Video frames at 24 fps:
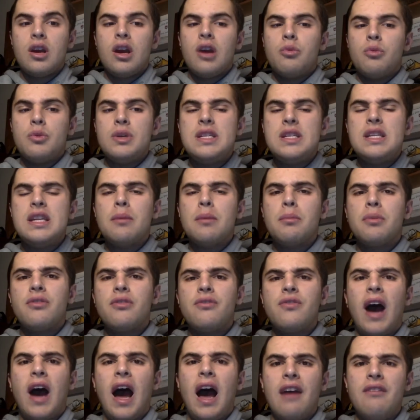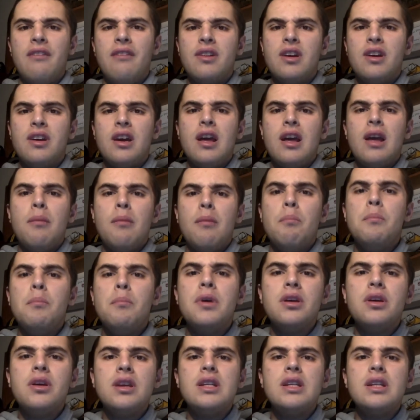Reason number five
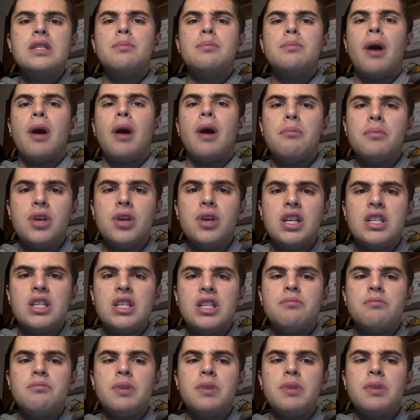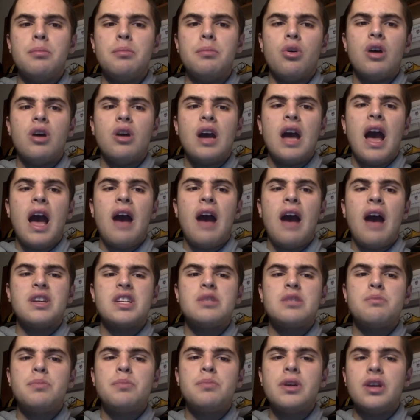millions upon millions of people have
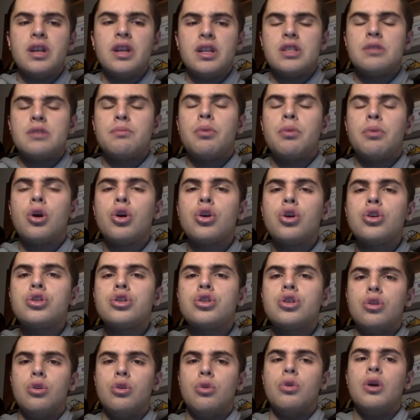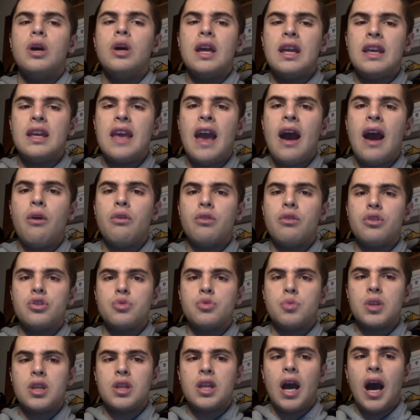experienced personal encounters
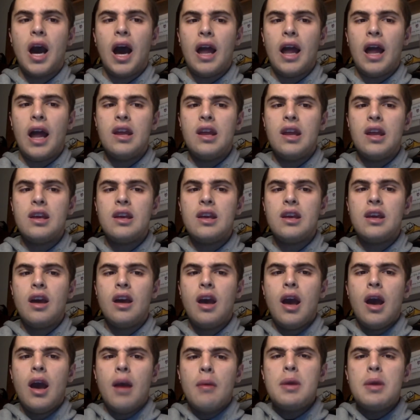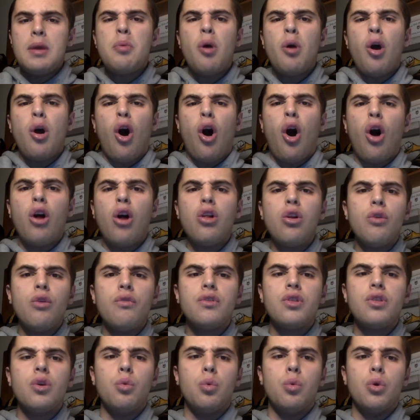with God. People all over
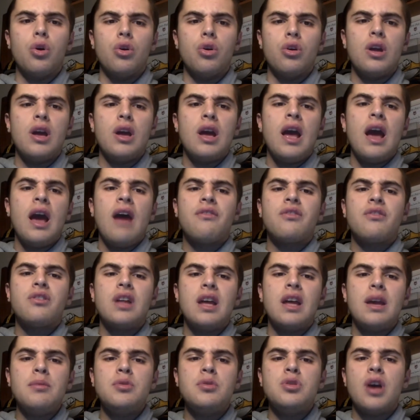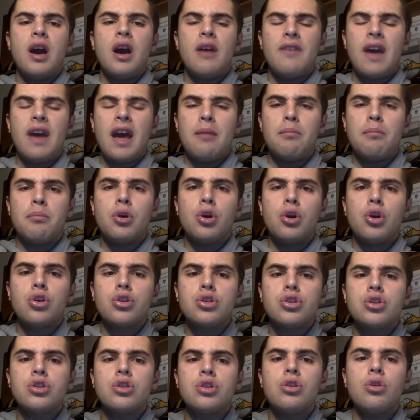the world have claimed to have had
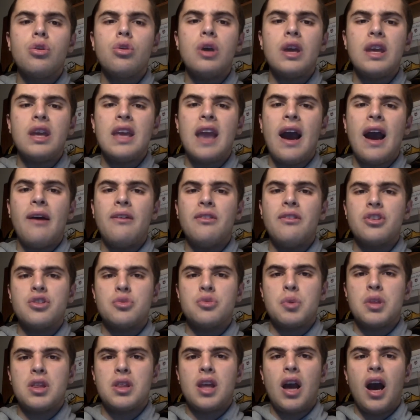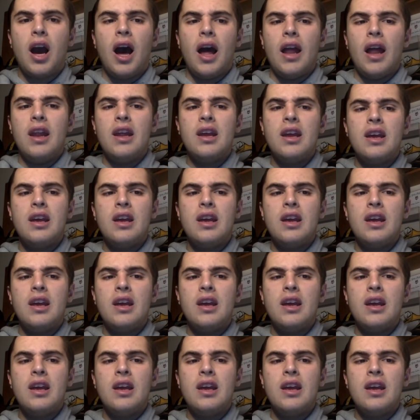personal encounters with God.